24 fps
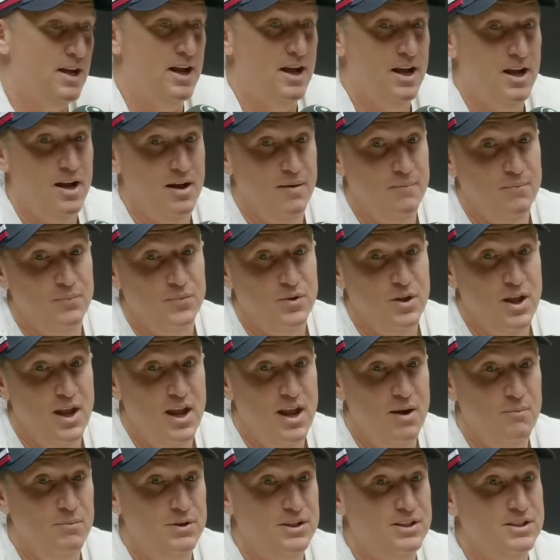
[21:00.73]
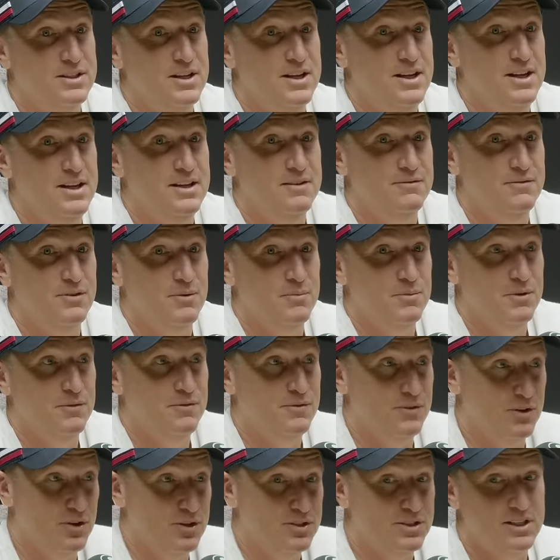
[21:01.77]
um, and, and we've seen from the
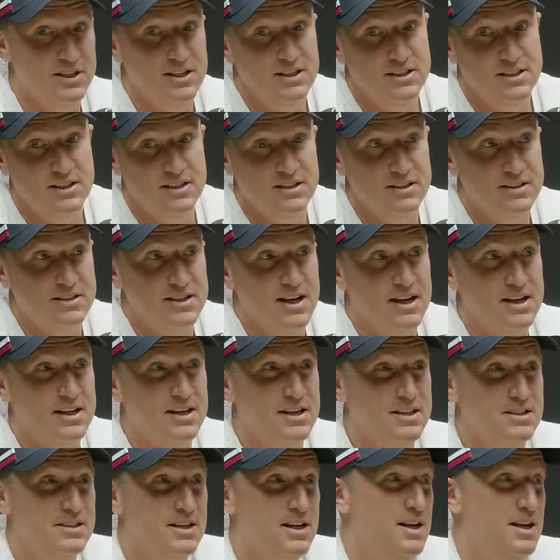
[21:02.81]
first innings in the second